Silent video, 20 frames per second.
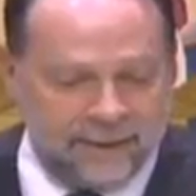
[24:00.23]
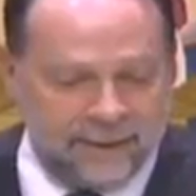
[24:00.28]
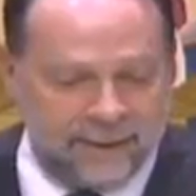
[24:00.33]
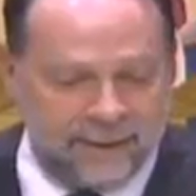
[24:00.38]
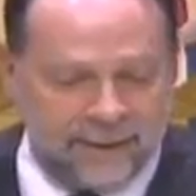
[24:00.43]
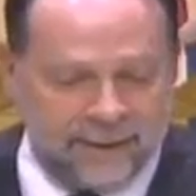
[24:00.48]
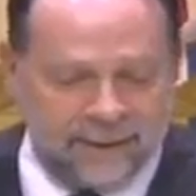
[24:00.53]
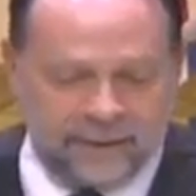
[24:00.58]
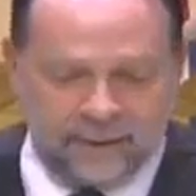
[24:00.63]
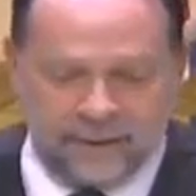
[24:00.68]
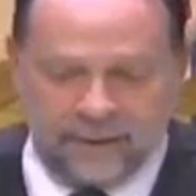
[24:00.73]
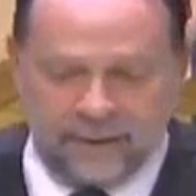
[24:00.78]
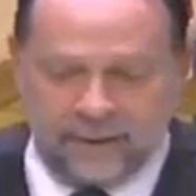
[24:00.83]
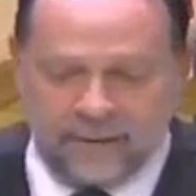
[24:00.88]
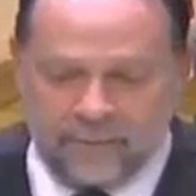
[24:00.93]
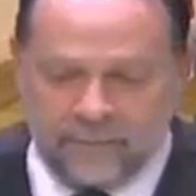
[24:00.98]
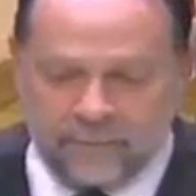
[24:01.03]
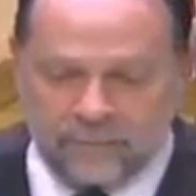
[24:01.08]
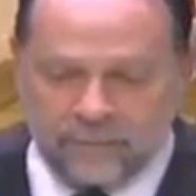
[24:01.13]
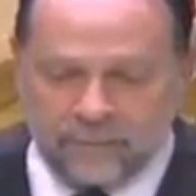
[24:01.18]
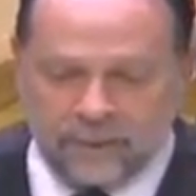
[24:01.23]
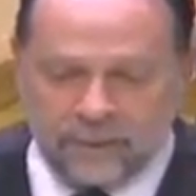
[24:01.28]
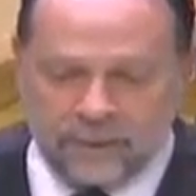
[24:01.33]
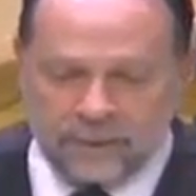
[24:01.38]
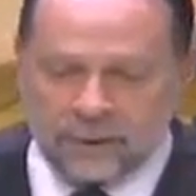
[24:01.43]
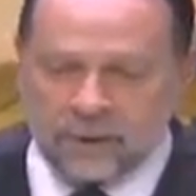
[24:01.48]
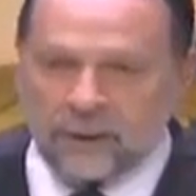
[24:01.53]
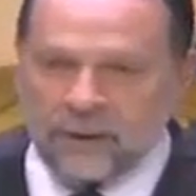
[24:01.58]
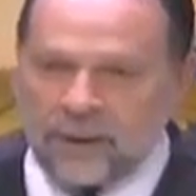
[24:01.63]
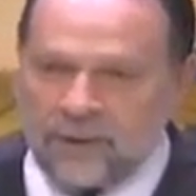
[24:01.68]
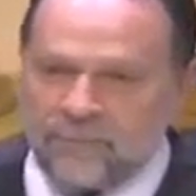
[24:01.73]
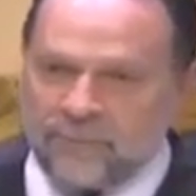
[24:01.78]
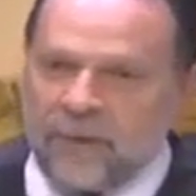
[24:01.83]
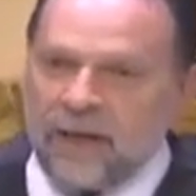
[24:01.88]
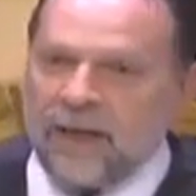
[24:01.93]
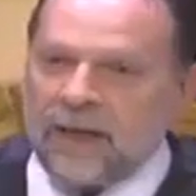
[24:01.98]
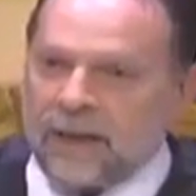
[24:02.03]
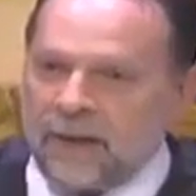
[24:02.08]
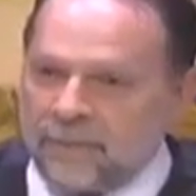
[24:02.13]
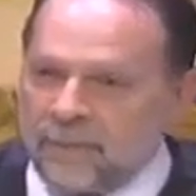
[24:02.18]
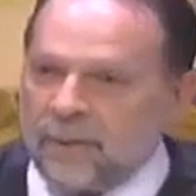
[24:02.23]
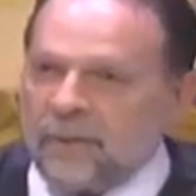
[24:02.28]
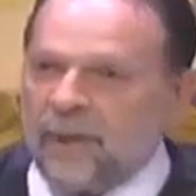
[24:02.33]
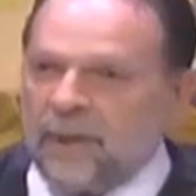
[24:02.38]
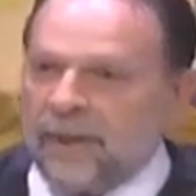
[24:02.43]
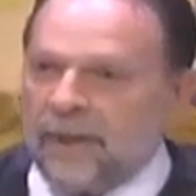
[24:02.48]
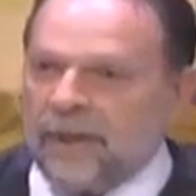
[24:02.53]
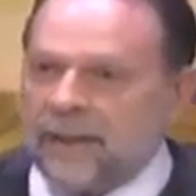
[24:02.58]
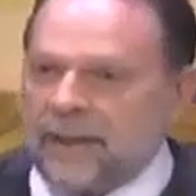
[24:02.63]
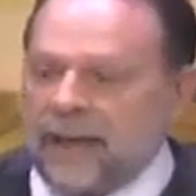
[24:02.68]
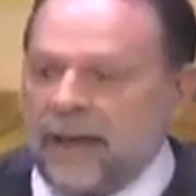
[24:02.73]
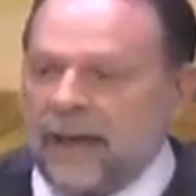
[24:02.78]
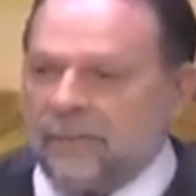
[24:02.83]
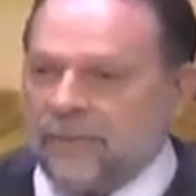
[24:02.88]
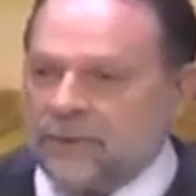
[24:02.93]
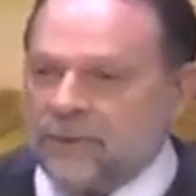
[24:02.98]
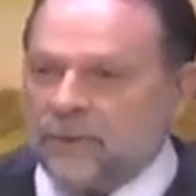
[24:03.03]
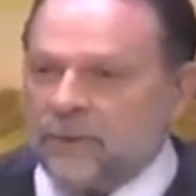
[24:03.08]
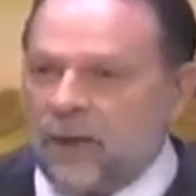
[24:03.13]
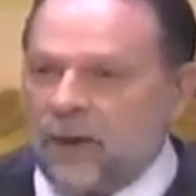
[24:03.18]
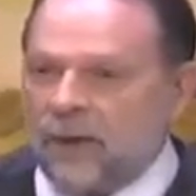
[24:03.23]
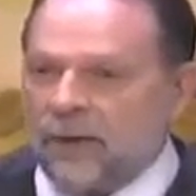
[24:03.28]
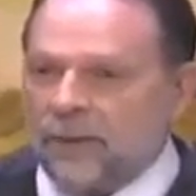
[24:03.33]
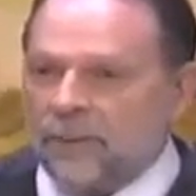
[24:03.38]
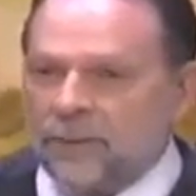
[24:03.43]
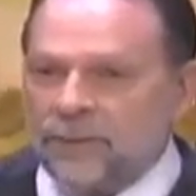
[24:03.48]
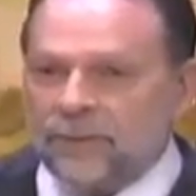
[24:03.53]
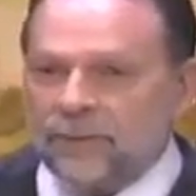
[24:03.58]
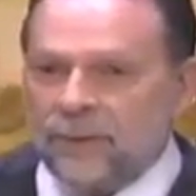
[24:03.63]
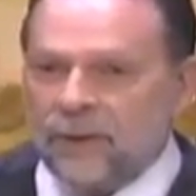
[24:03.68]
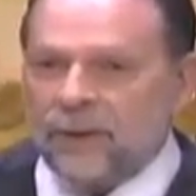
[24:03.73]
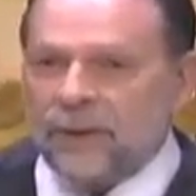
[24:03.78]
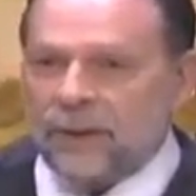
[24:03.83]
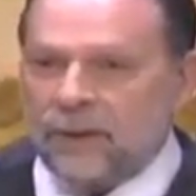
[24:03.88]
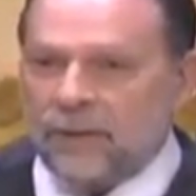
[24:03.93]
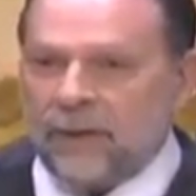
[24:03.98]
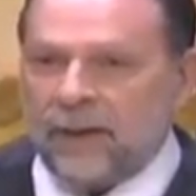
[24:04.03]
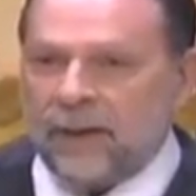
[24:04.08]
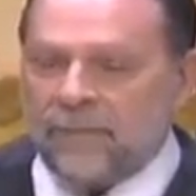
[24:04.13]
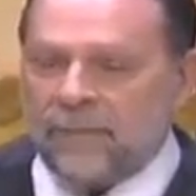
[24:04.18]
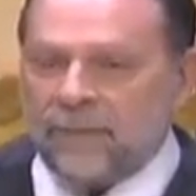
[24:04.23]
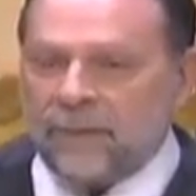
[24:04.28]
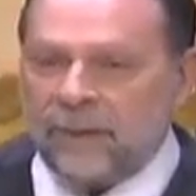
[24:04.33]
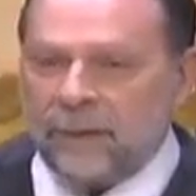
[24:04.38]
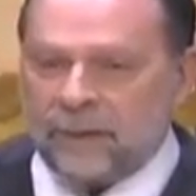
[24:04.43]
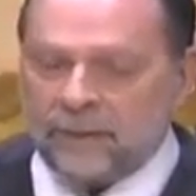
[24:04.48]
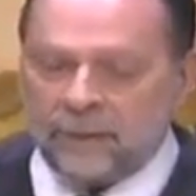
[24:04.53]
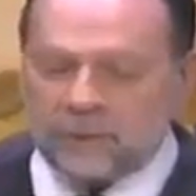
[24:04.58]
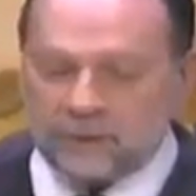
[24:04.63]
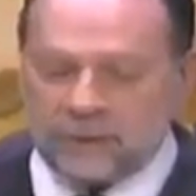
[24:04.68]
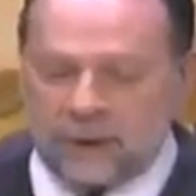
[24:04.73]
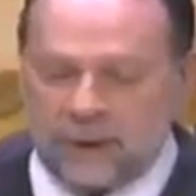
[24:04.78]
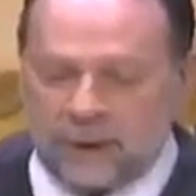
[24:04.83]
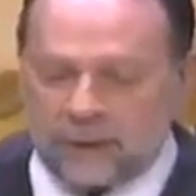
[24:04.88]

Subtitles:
And so they fed everybody that came as well. It was a really great event. It was